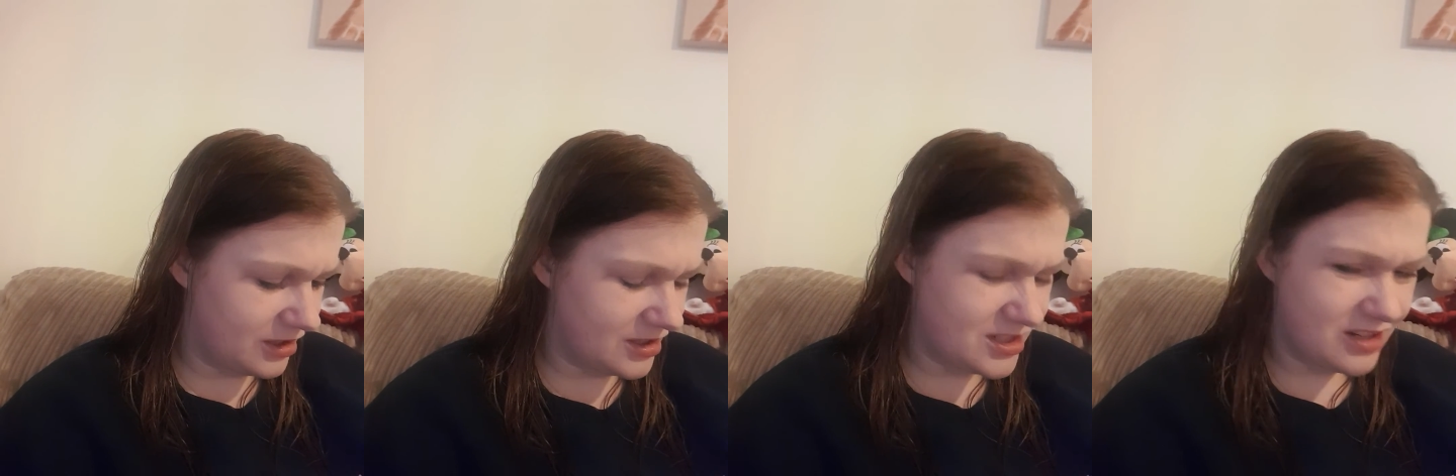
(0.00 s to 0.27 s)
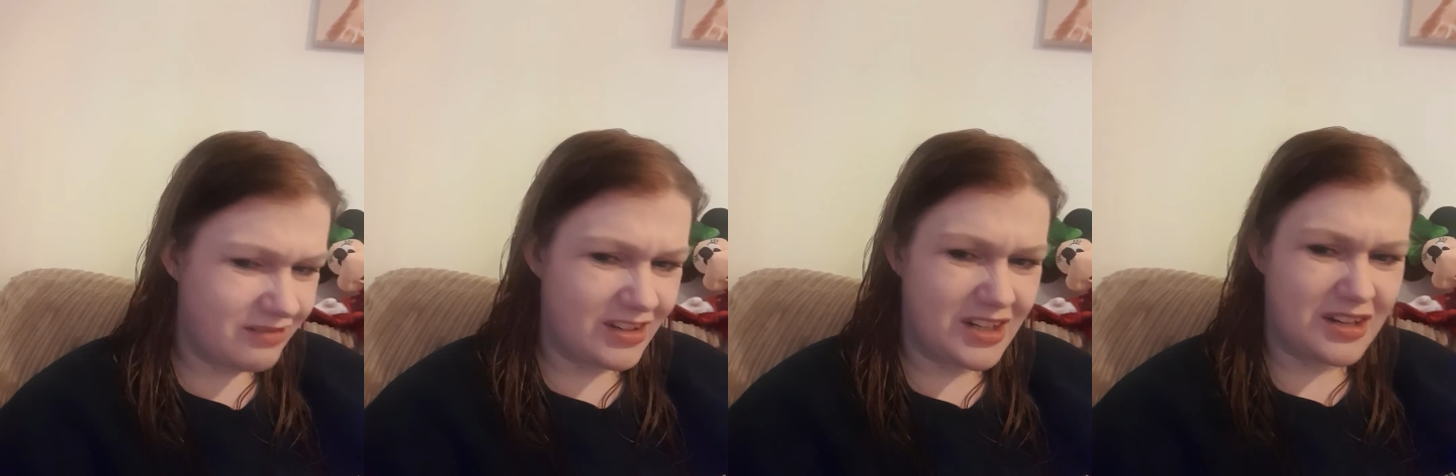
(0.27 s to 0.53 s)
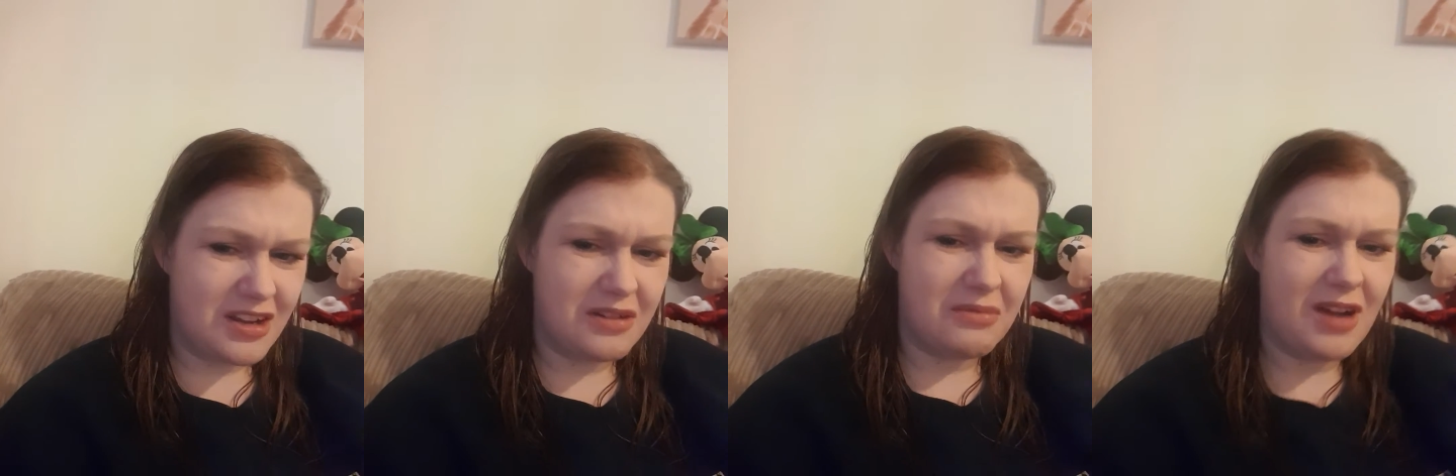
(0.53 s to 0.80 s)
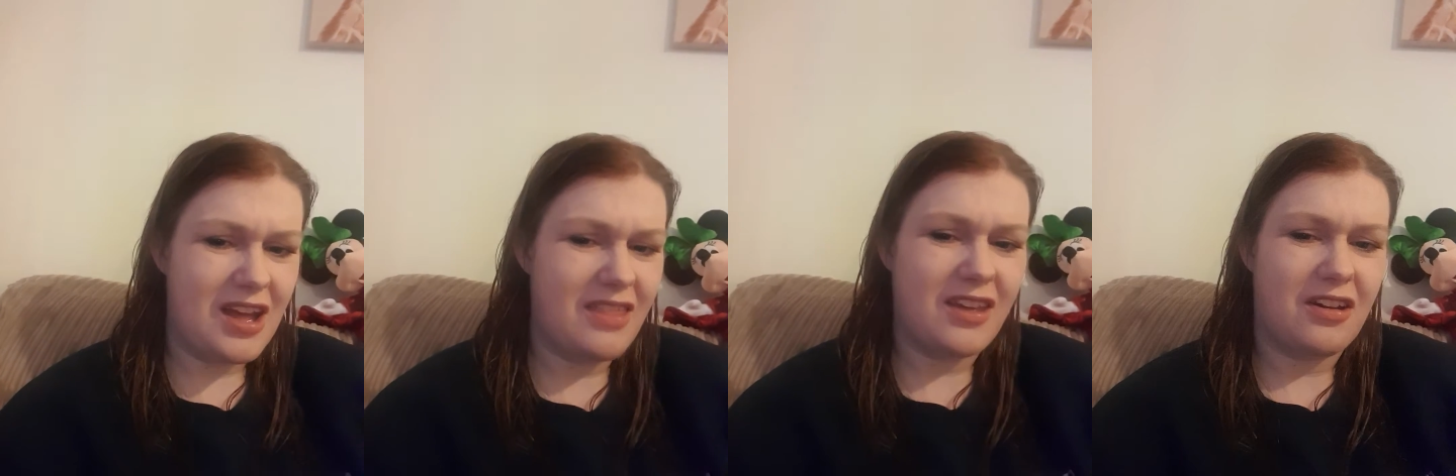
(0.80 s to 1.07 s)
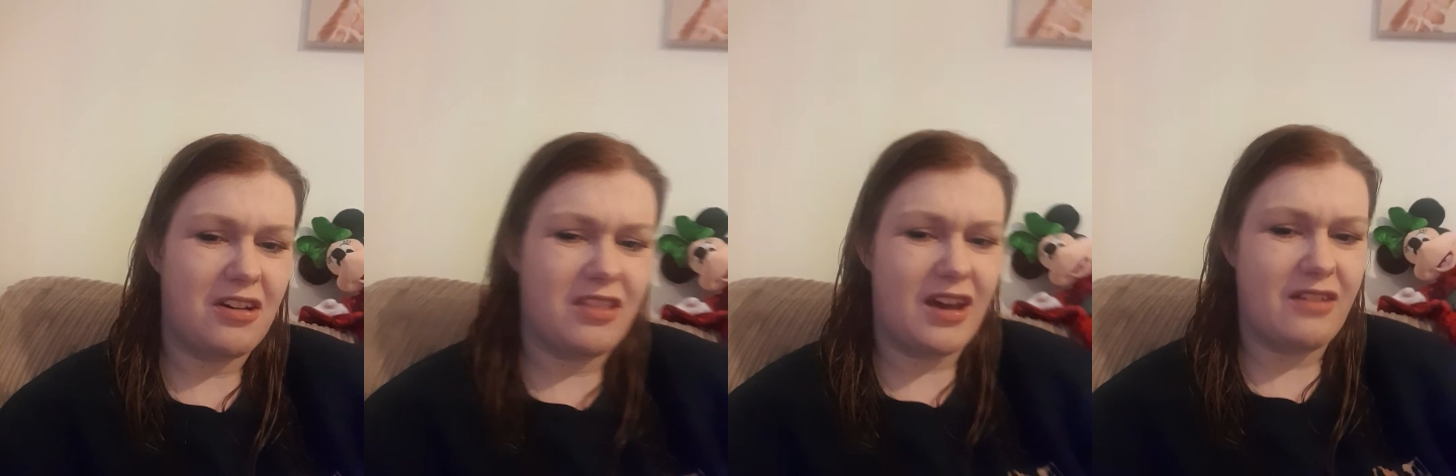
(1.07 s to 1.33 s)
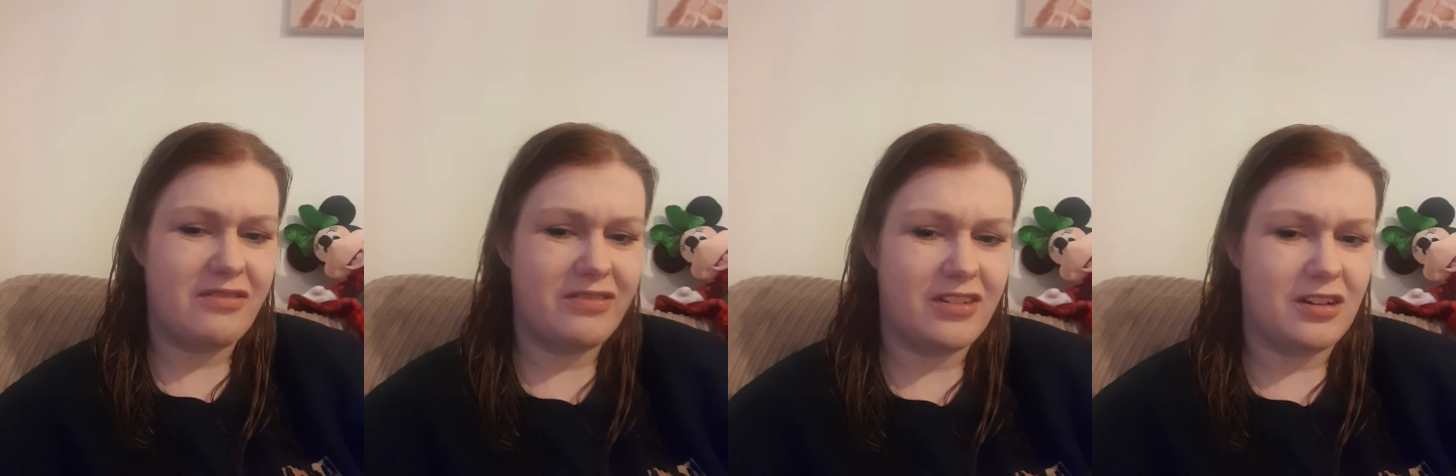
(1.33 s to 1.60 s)
I don't really know where they got
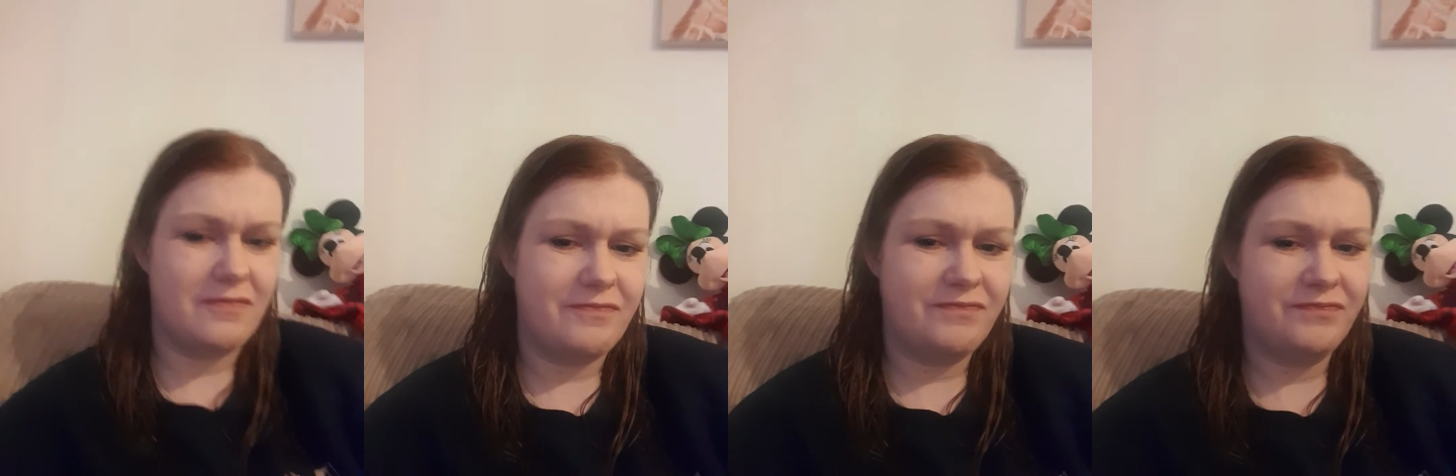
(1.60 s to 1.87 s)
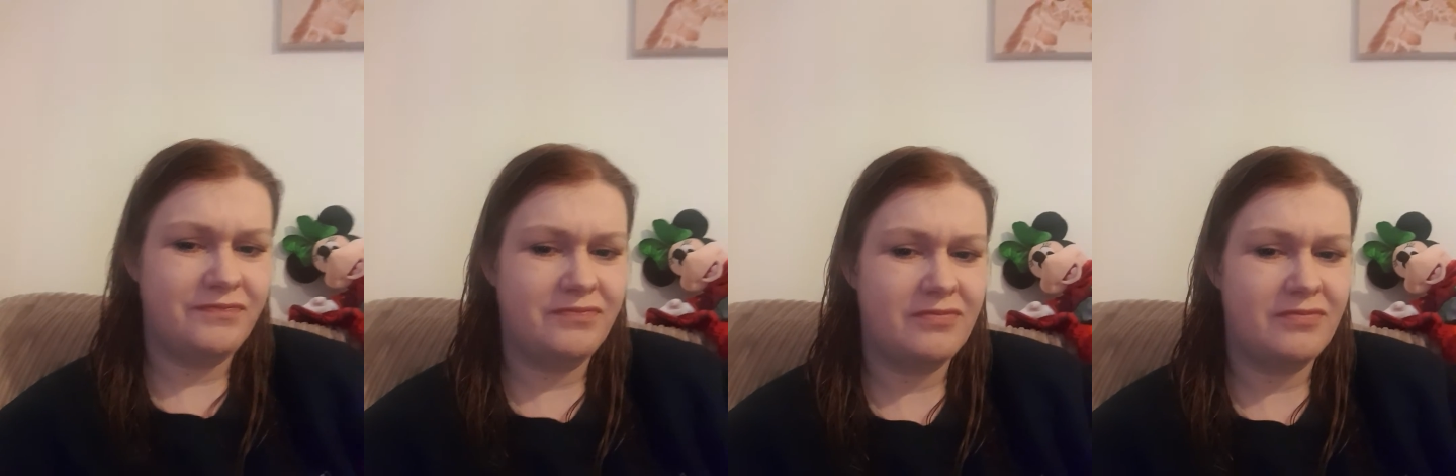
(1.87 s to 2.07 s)
that from.